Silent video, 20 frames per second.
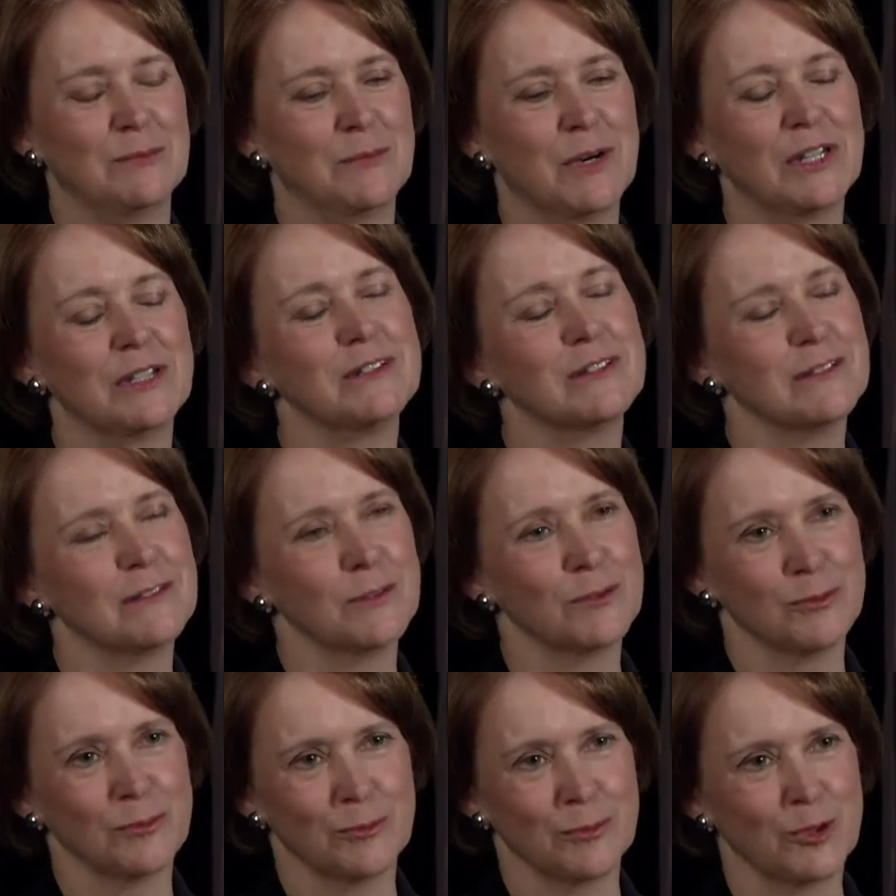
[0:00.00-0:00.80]
But
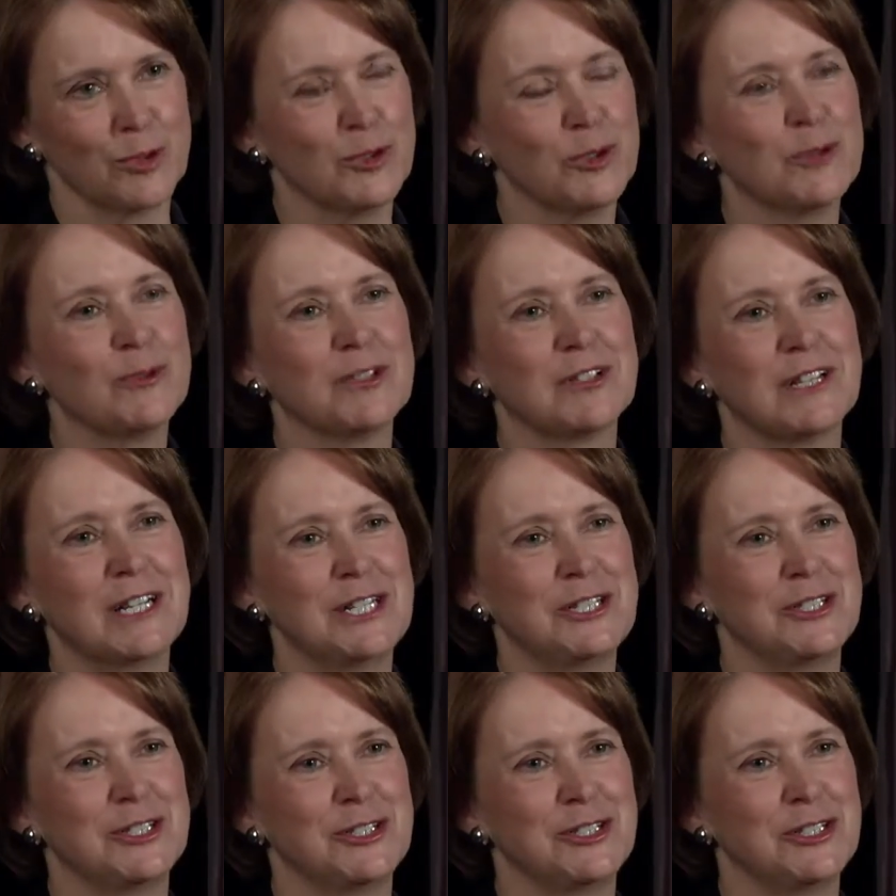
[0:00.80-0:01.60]
good
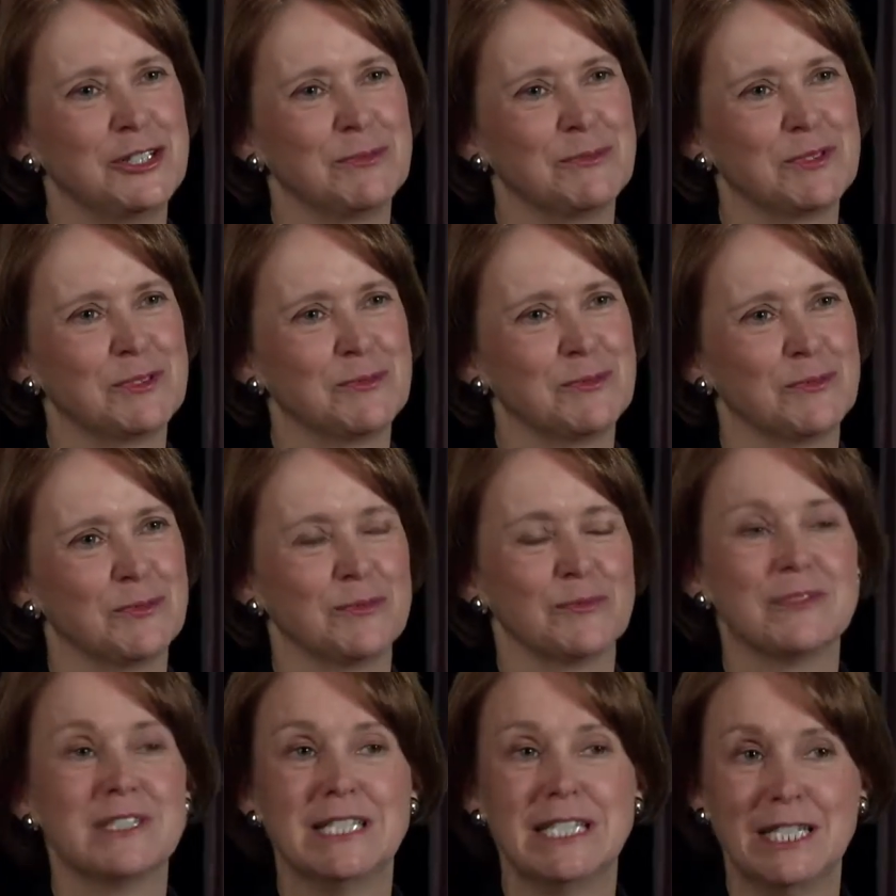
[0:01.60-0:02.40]
relationships
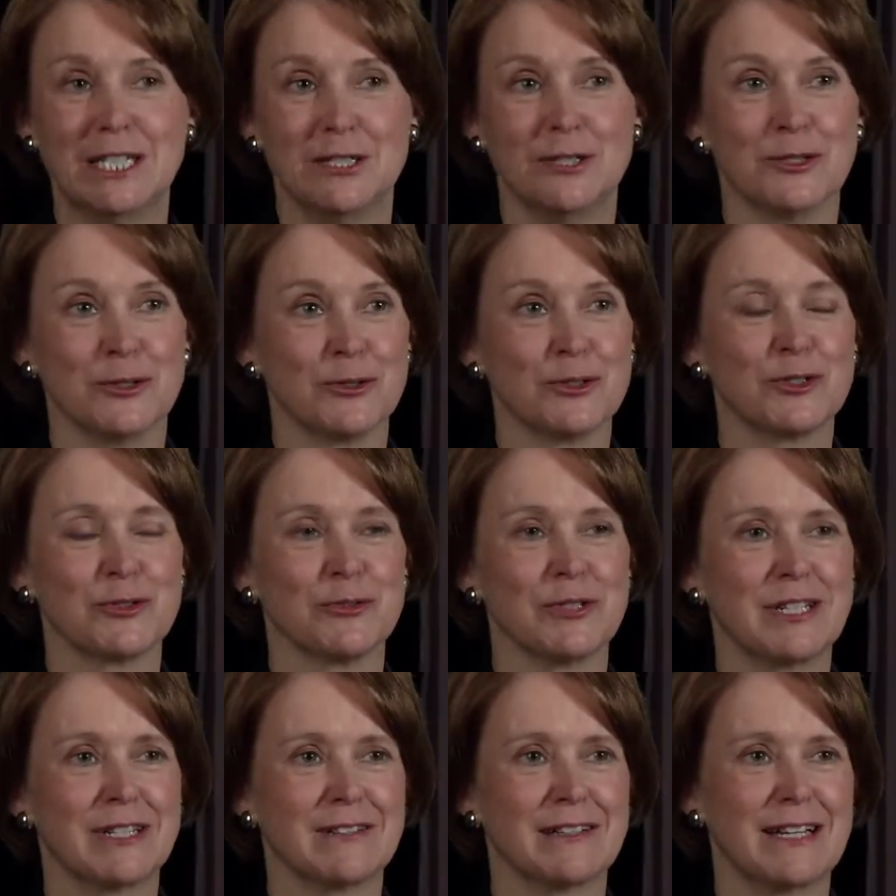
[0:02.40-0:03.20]
need
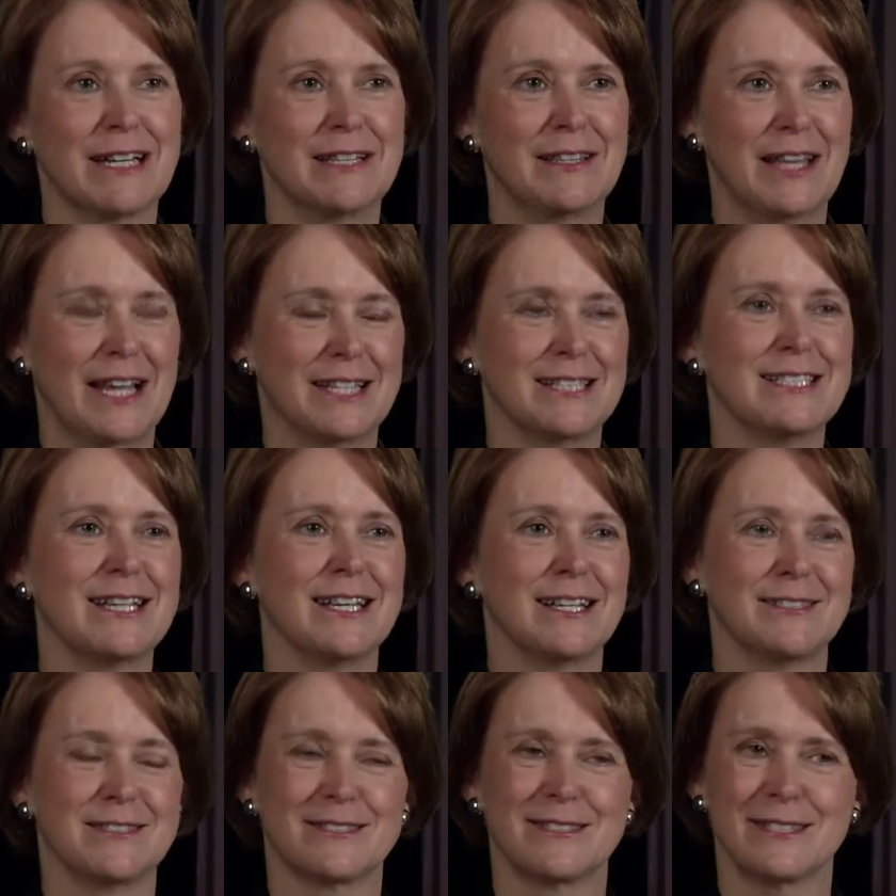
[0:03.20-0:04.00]
nurturing, and that
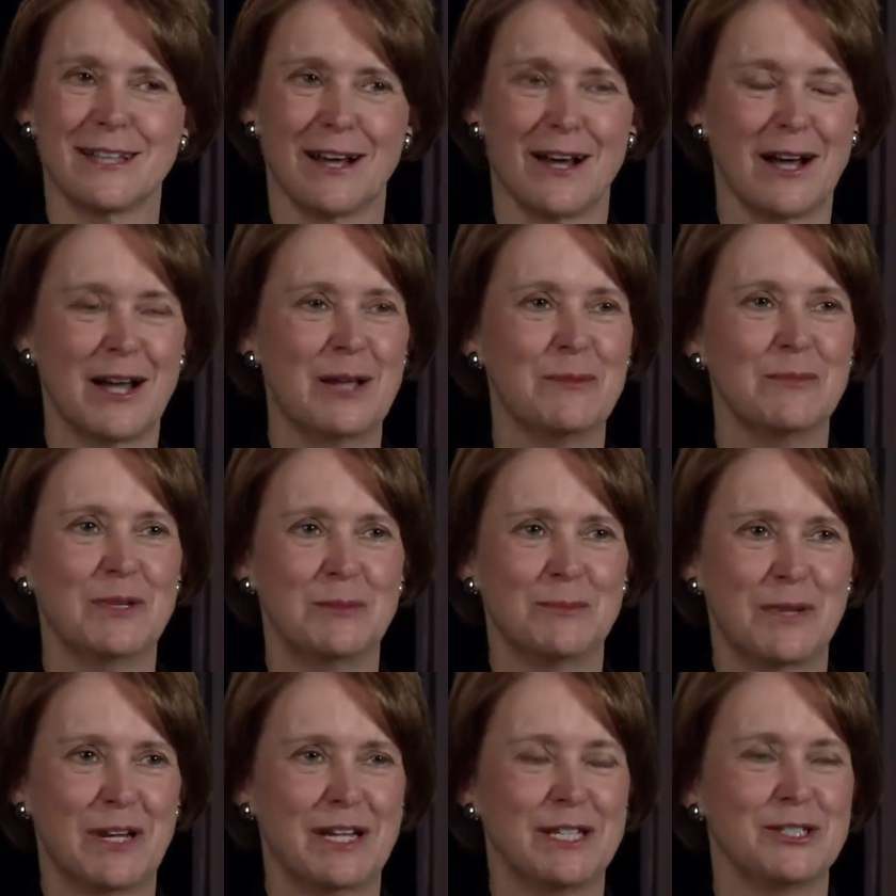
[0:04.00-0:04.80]
takes time
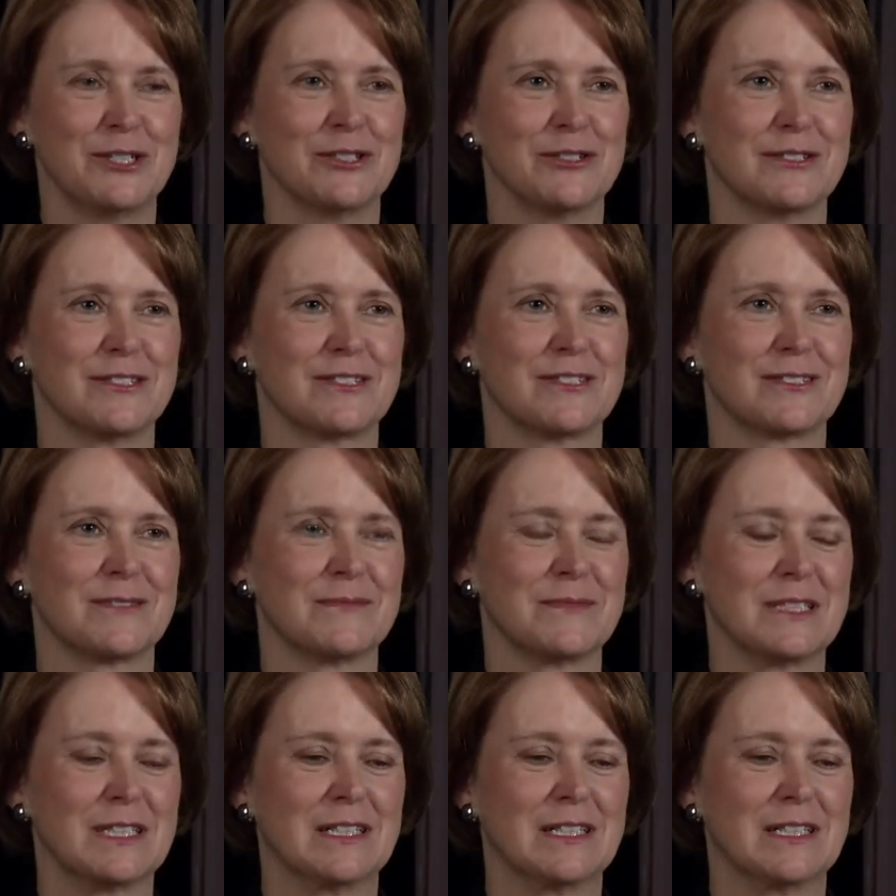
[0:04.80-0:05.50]
and patience.